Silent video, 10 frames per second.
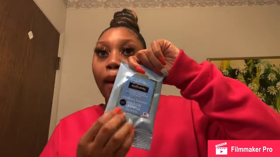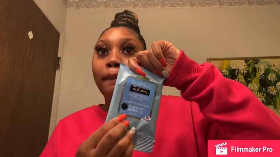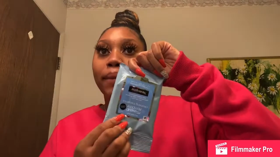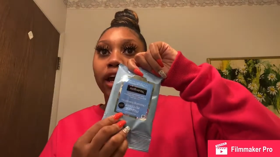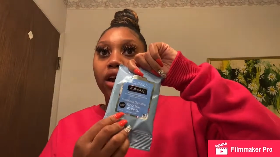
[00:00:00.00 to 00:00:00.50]

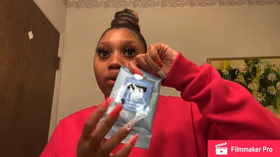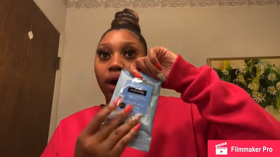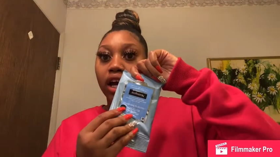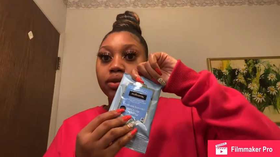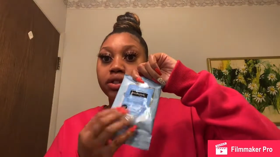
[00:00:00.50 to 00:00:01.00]
makeup
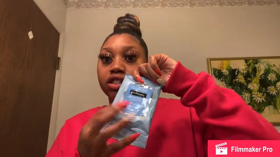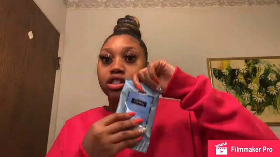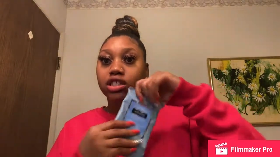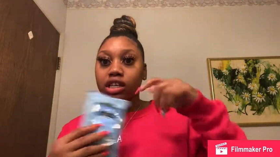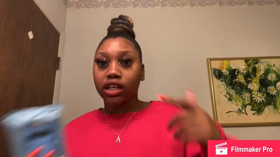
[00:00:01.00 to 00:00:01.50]
wipes
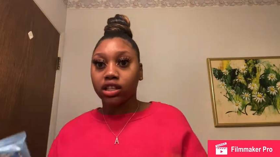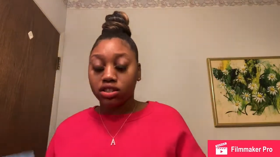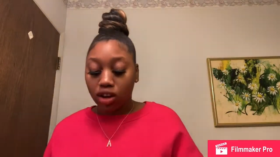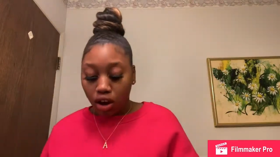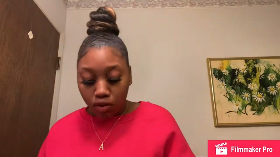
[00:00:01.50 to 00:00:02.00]
to take
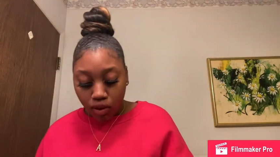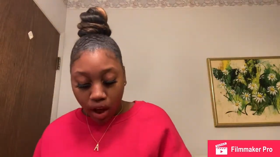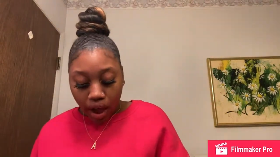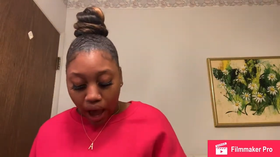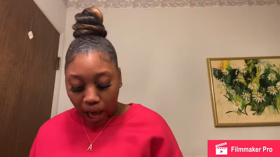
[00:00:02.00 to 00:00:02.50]
this off.
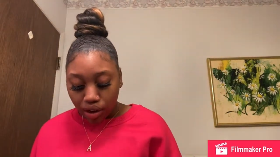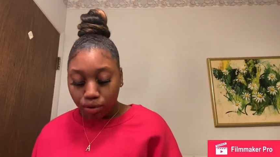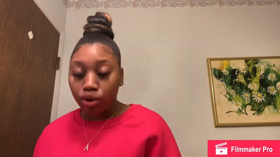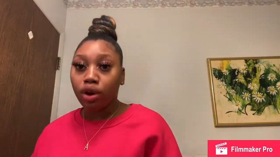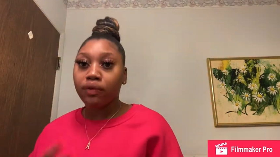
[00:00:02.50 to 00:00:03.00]
I
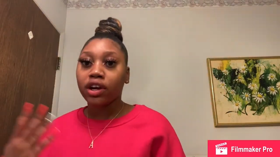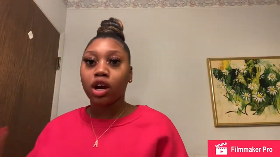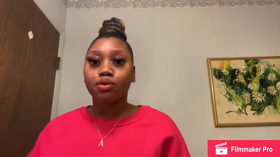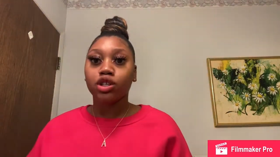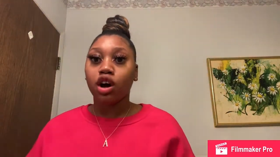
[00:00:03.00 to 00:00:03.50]
don't know if it
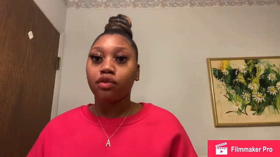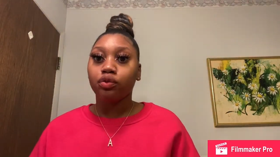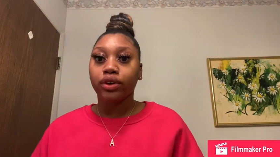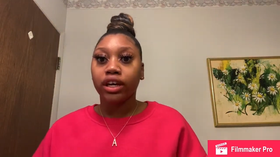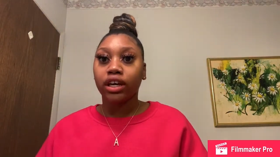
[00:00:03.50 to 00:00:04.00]
comes off
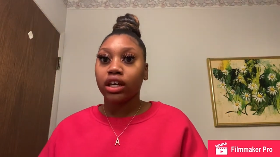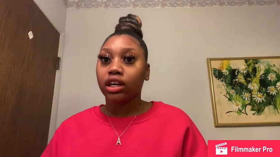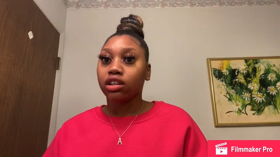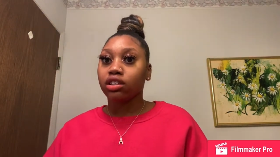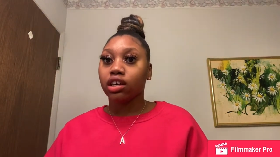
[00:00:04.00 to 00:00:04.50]

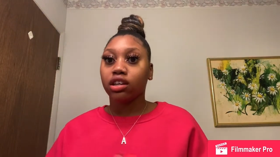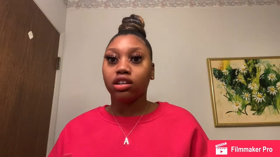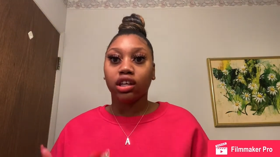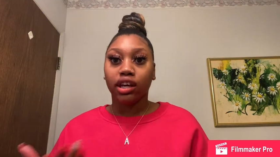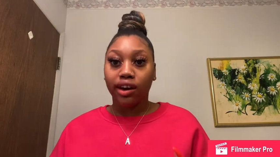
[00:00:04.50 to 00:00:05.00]
with
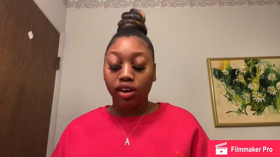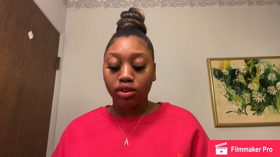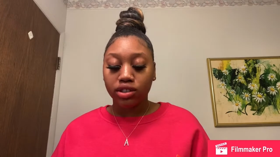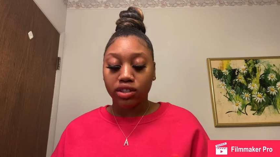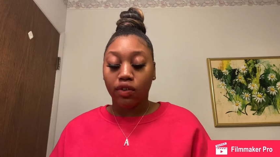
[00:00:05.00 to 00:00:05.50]
anything
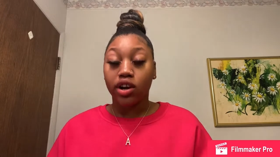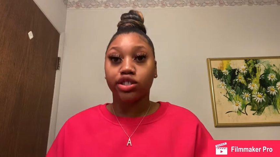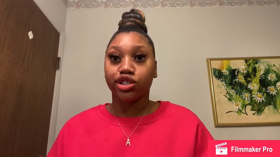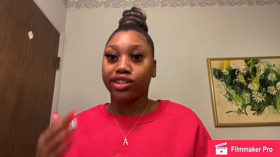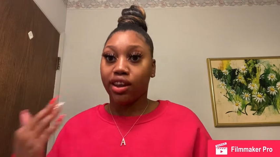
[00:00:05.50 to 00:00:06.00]
else as far
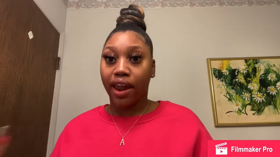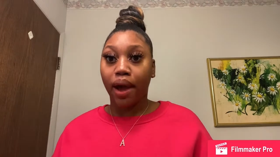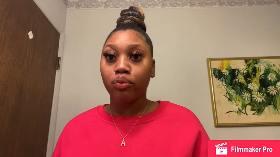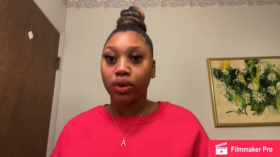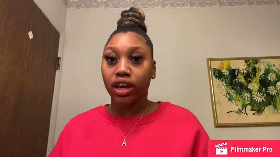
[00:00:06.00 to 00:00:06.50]
as just a
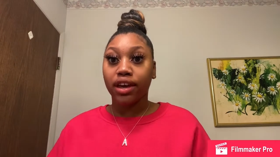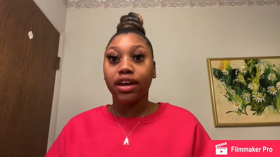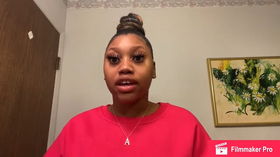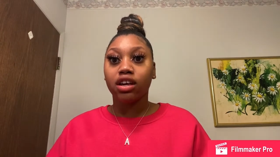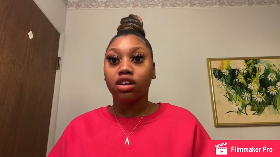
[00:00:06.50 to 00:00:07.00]

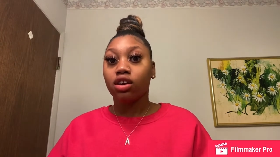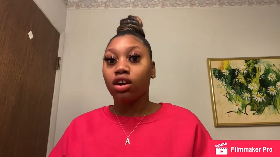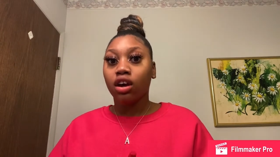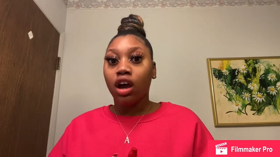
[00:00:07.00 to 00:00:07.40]
napkin.